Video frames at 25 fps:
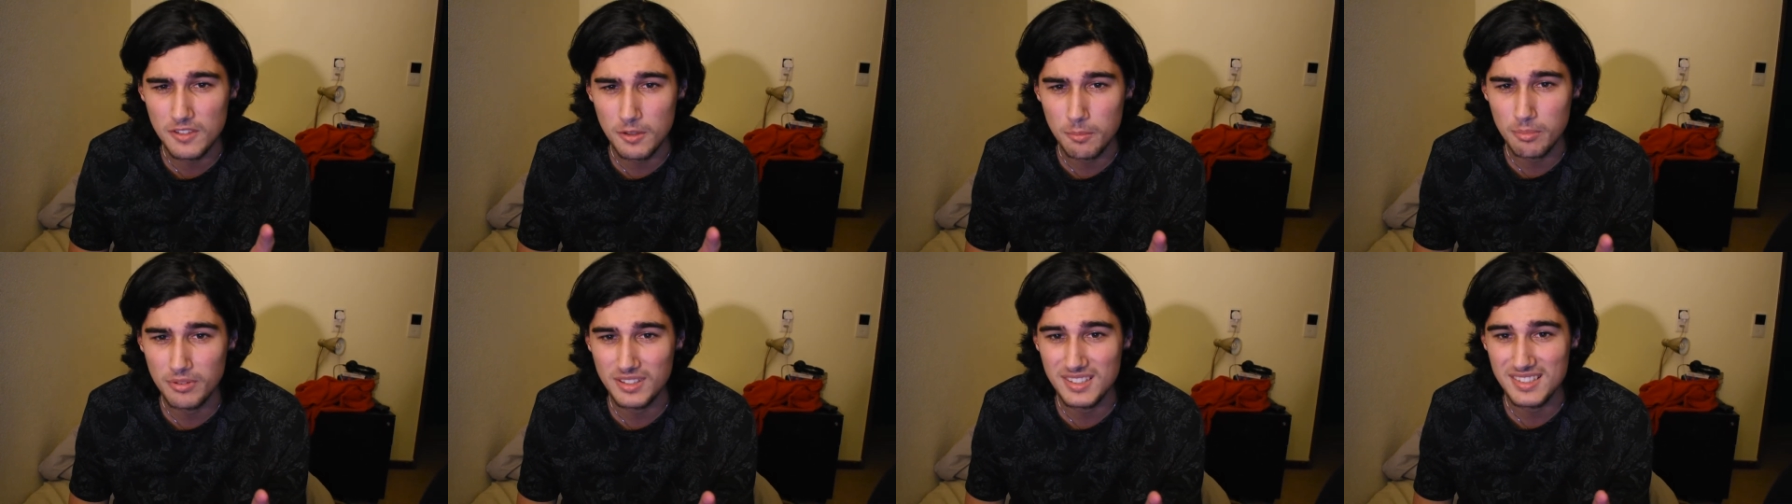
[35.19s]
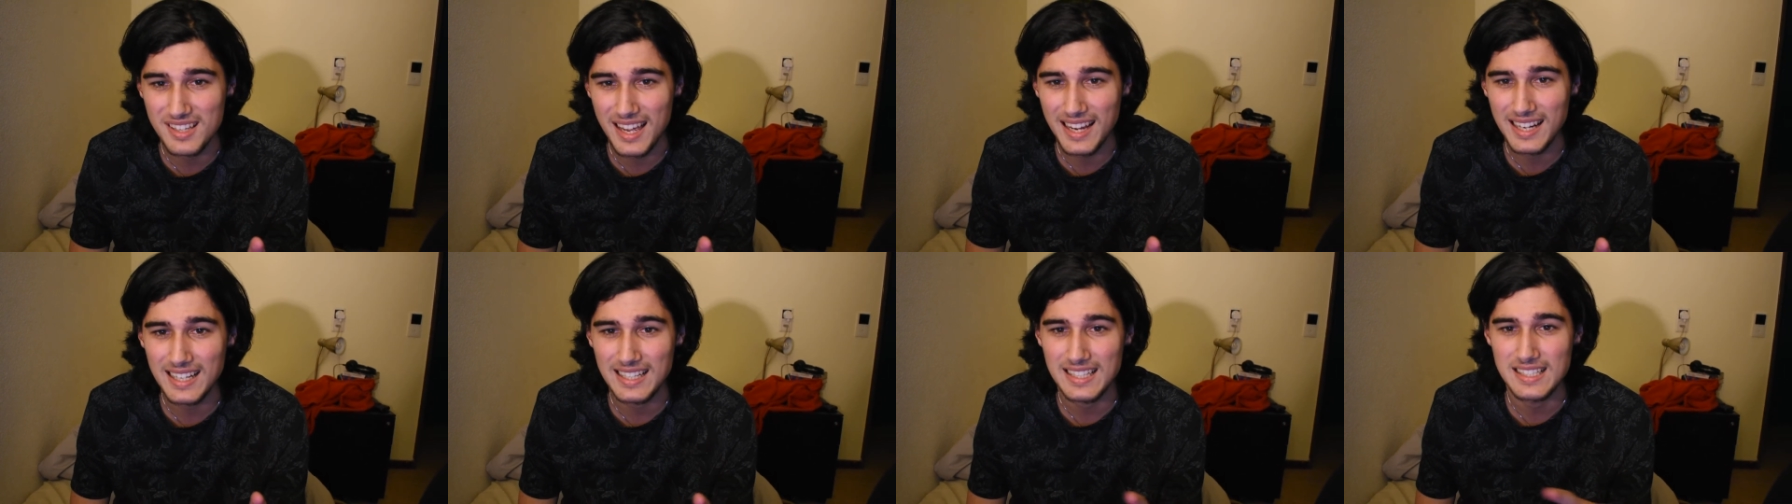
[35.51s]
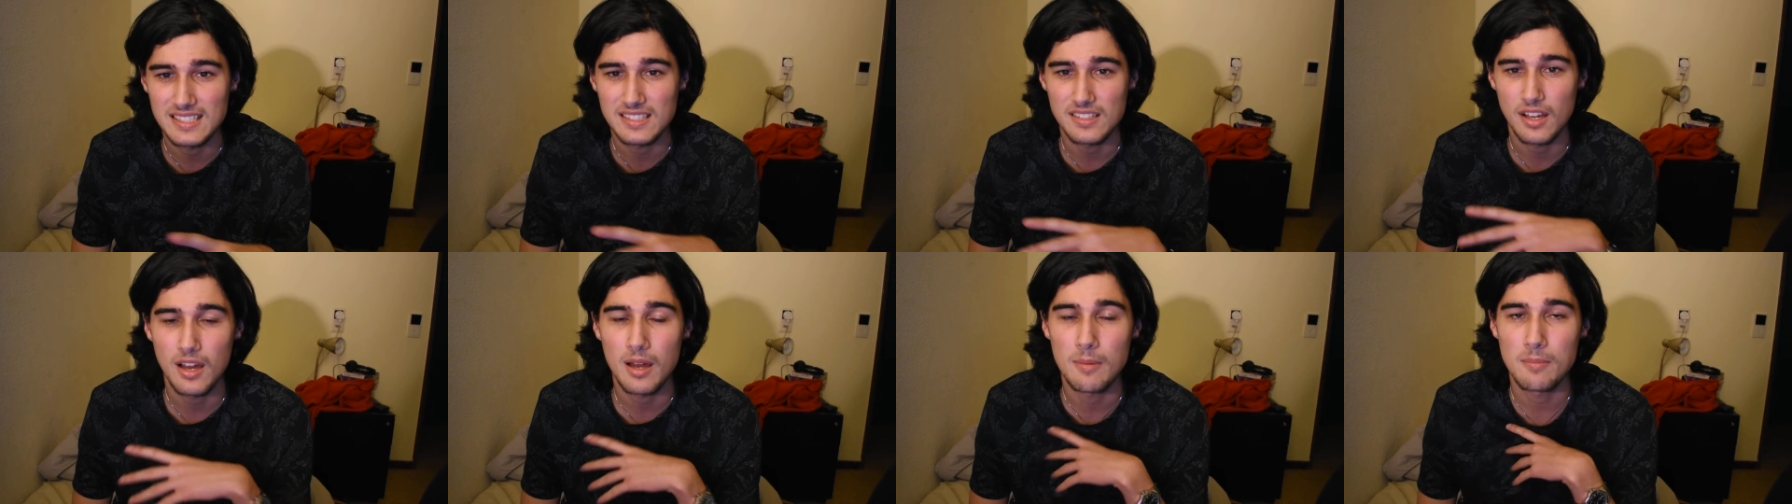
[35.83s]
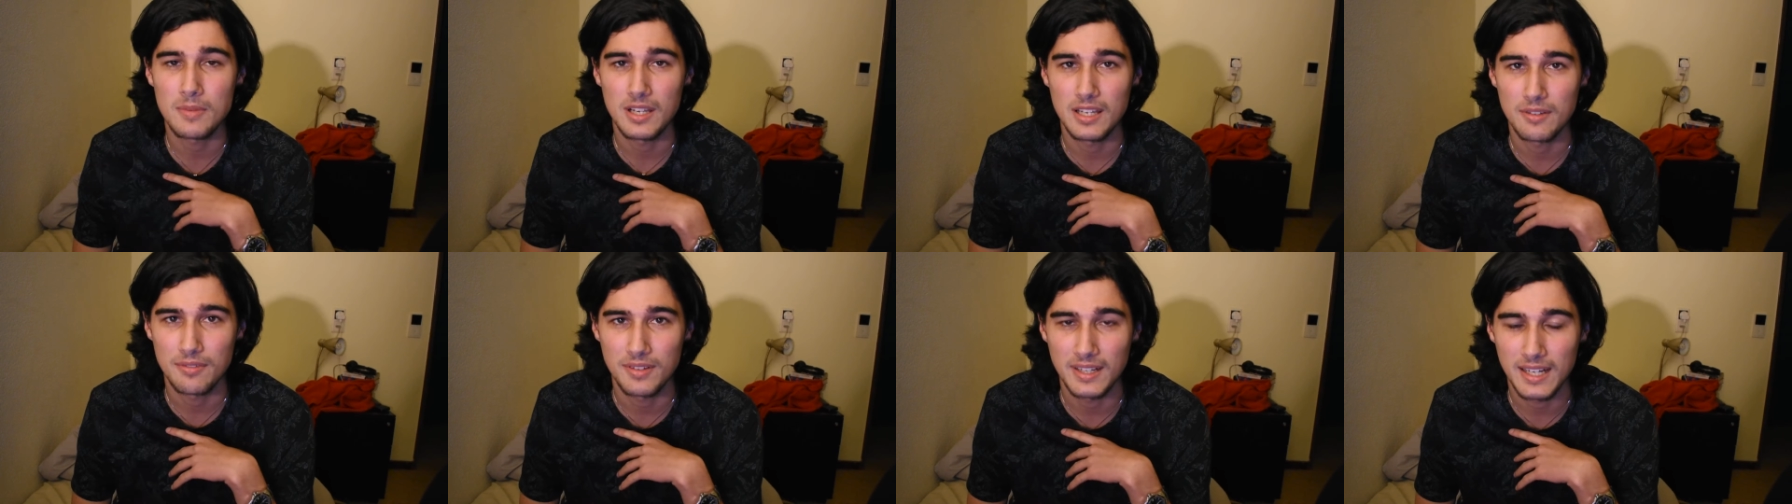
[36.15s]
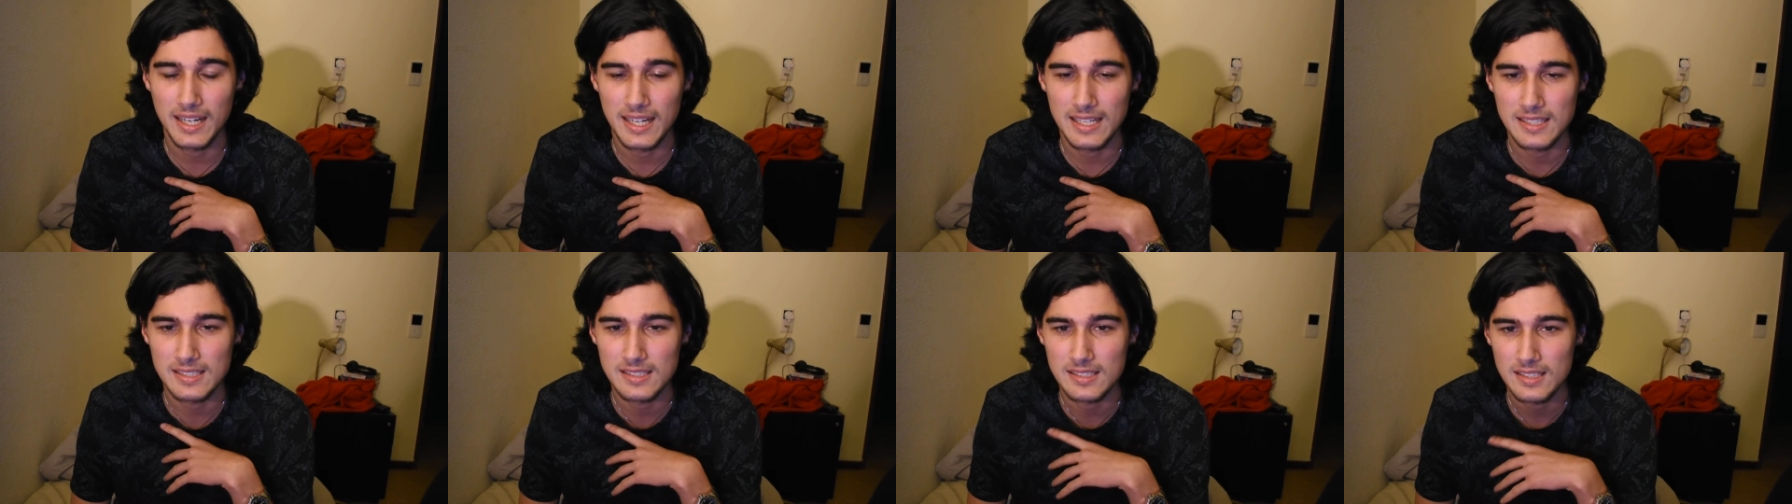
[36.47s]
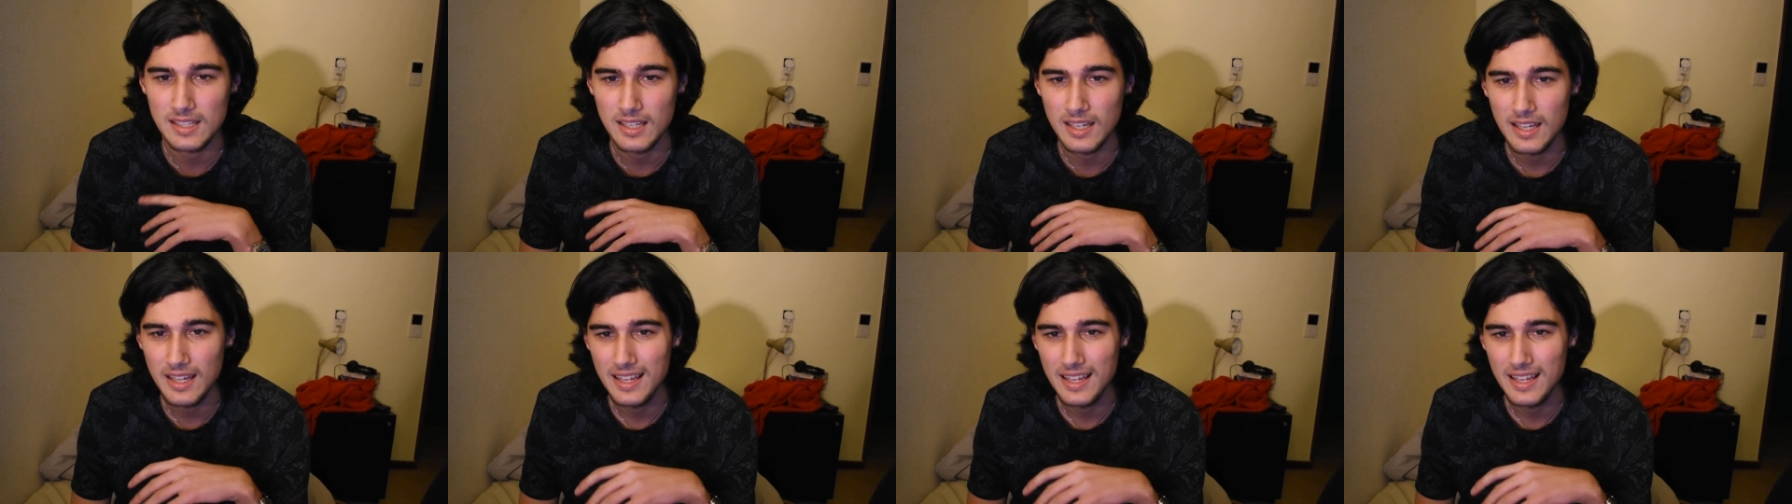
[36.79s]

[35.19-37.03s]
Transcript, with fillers: the protagonist I'm living as.